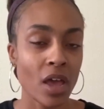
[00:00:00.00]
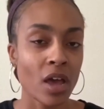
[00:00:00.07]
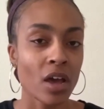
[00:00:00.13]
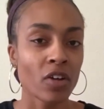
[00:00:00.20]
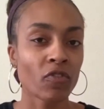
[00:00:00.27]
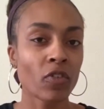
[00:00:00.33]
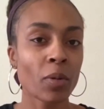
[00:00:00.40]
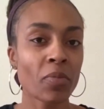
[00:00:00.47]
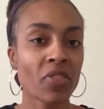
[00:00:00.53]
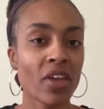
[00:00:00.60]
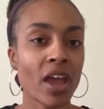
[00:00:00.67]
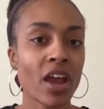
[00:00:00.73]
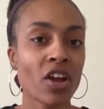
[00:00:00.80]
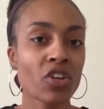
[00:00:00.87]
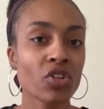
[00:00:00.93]
From
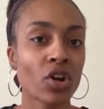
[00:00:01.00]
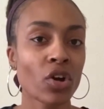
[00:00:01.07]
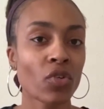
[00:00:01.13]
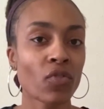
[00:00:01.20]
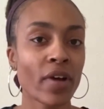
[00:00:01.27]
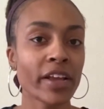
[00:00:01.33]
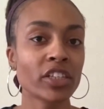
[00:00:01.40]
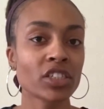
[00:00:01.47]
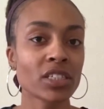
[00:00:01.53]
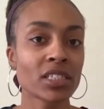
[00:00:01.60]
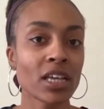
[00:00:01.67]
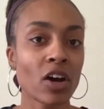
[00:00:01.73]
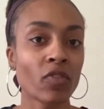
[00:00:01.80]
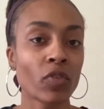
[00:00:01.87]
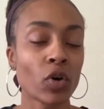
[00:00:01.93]
there, you can rate yourself